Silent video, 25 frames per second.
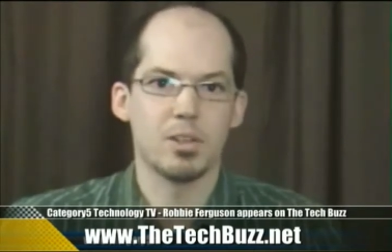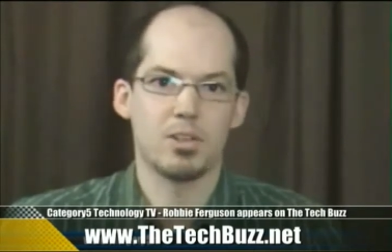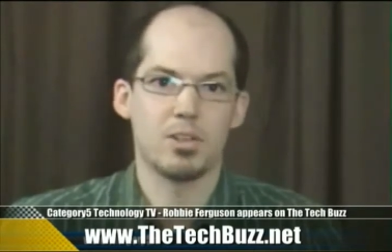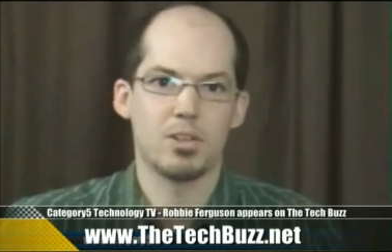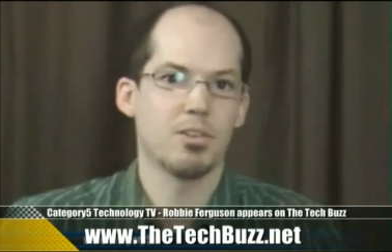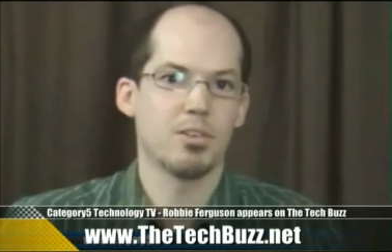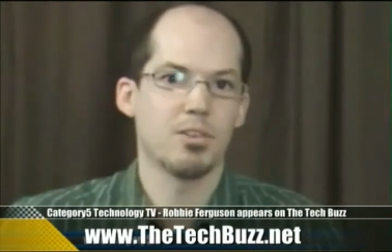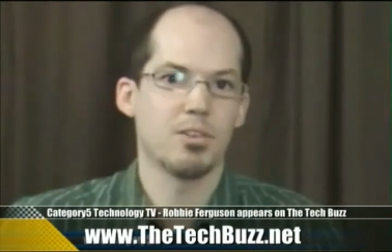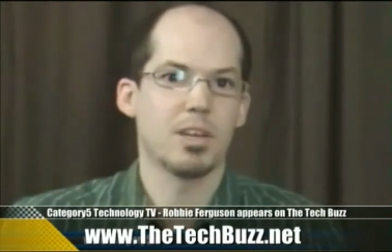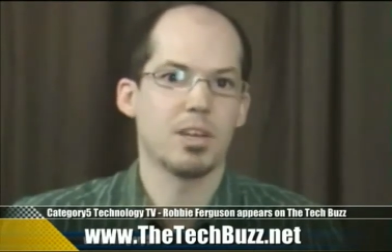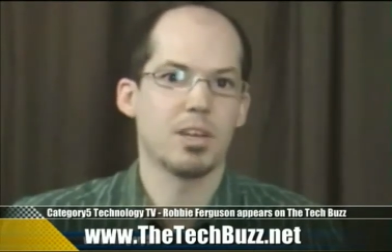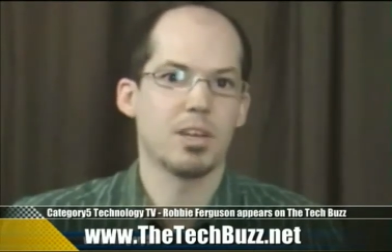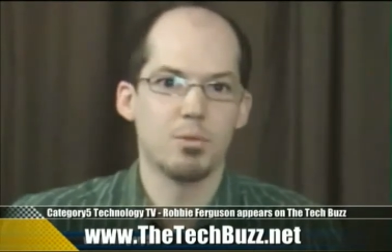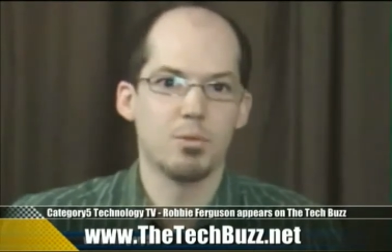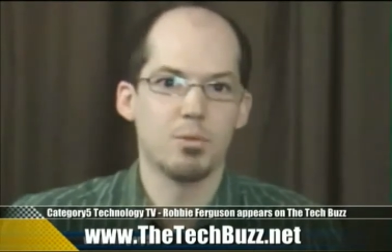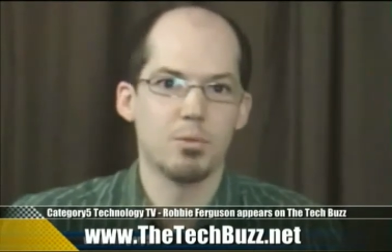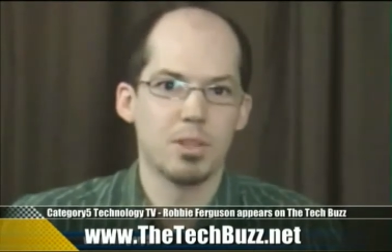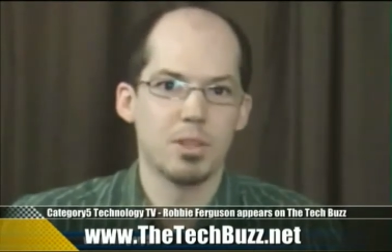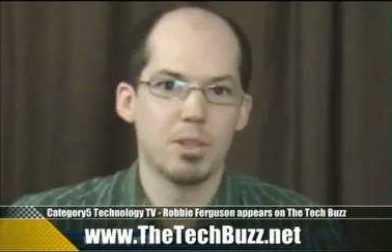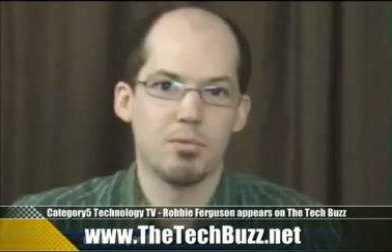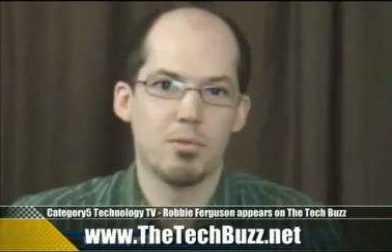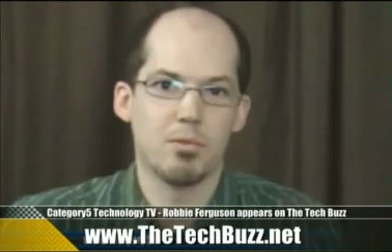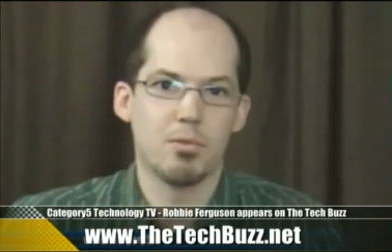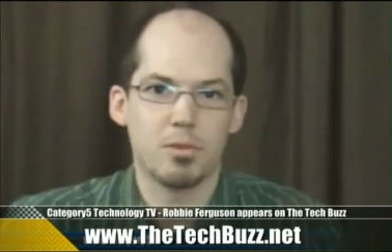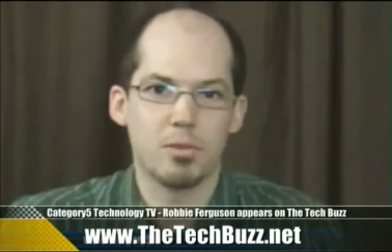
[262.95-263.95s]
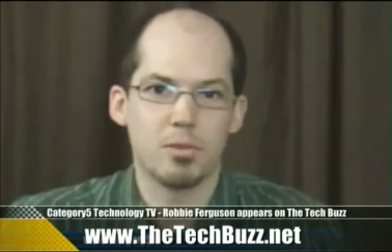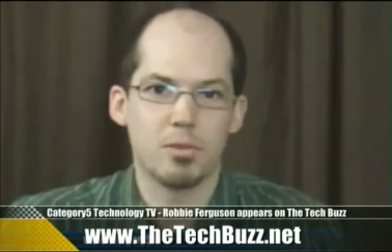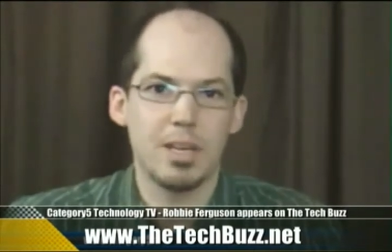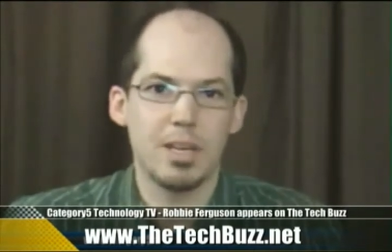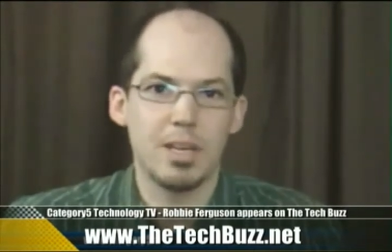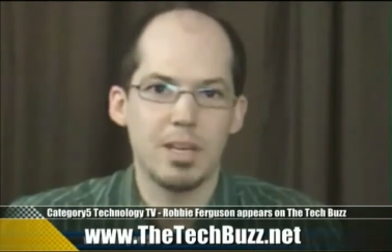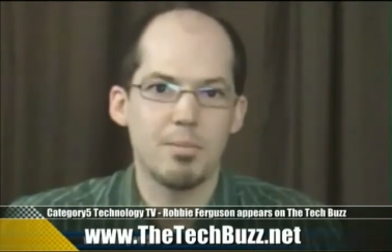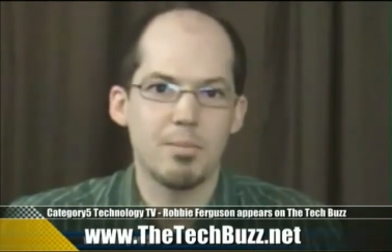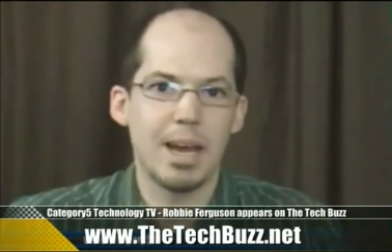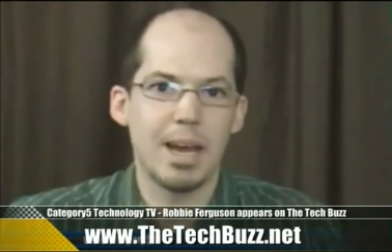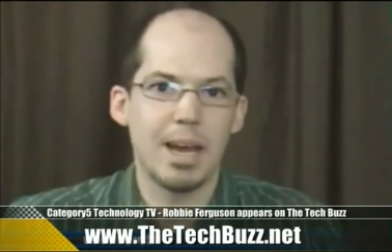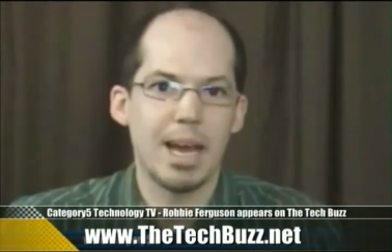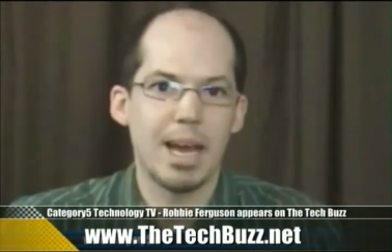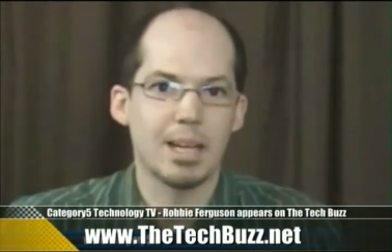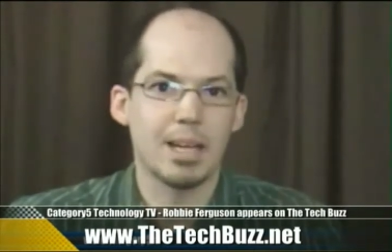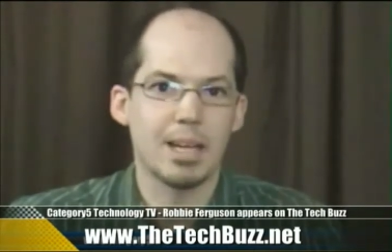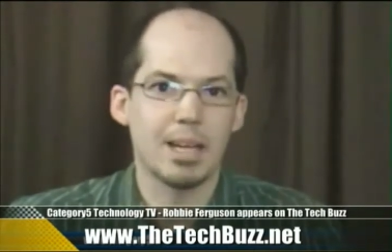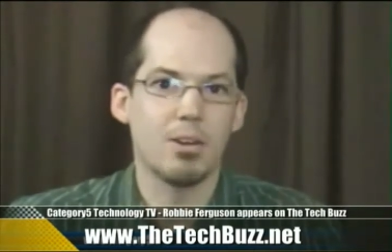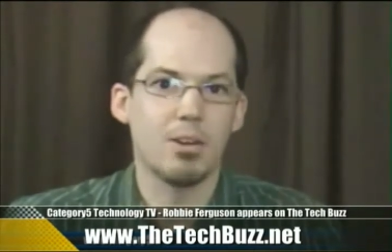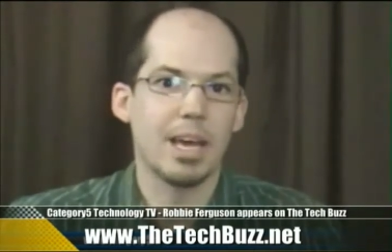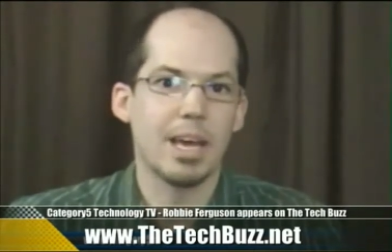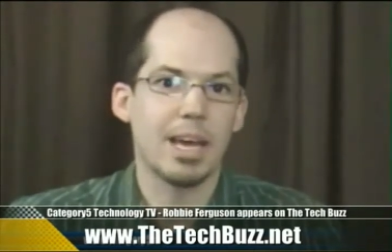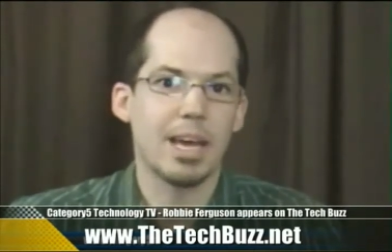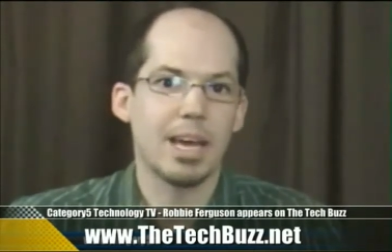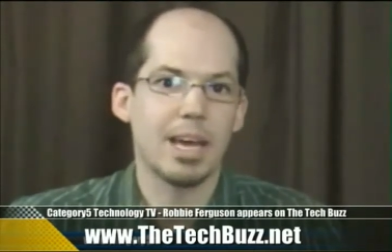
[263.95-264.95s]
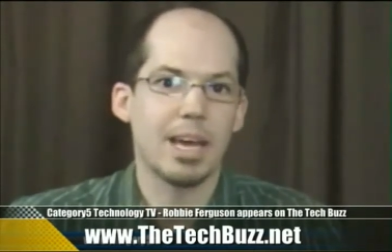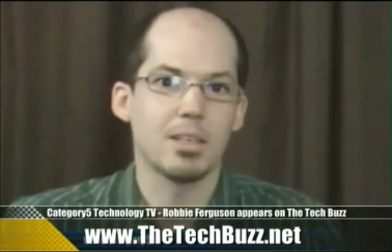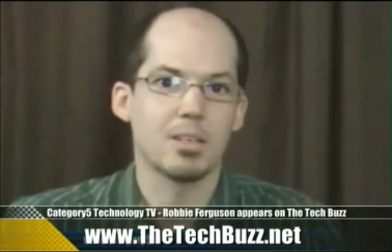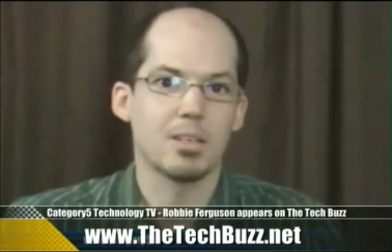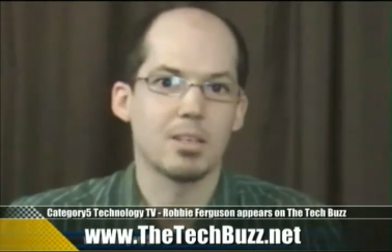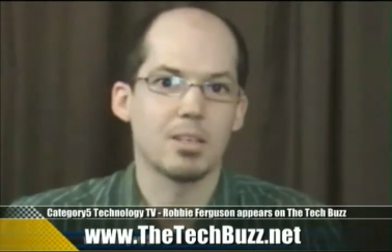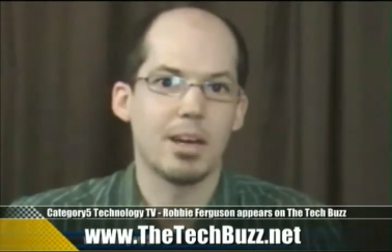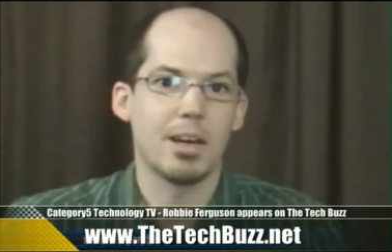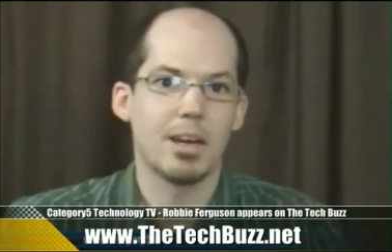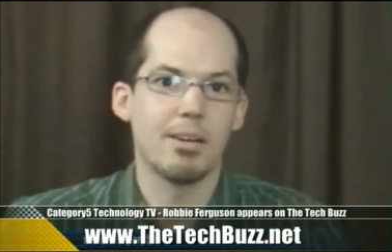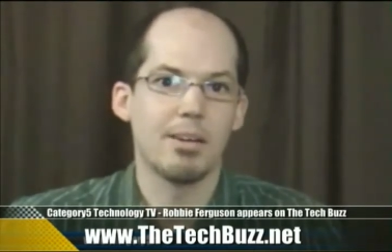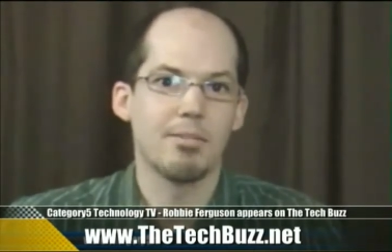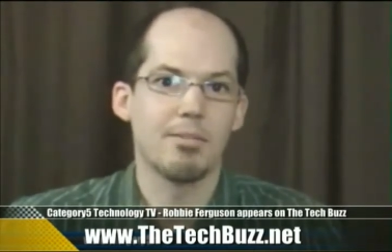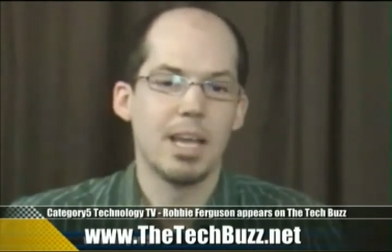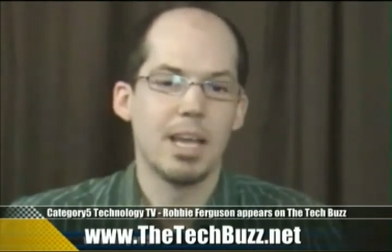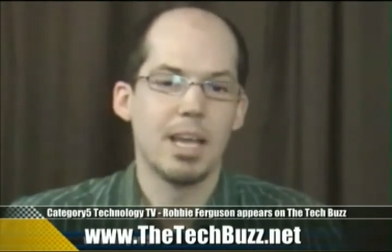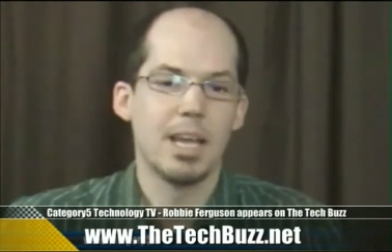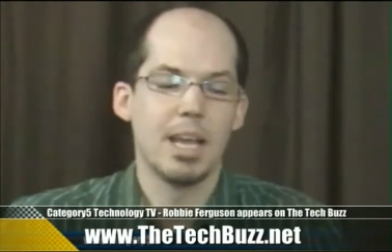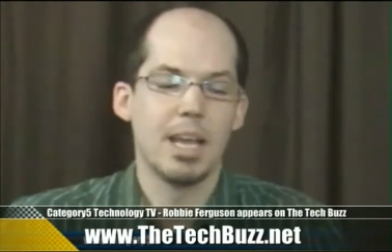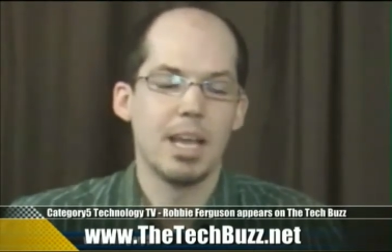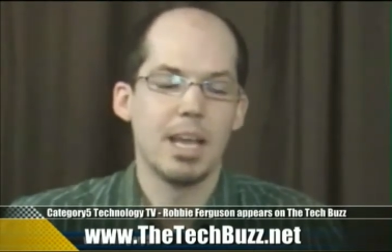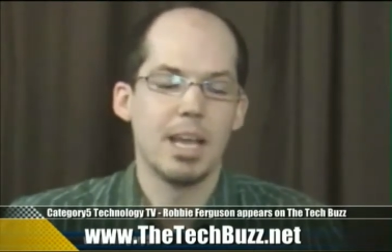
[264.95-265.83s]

the steering wheel with the force feedback and all that kind of stuff.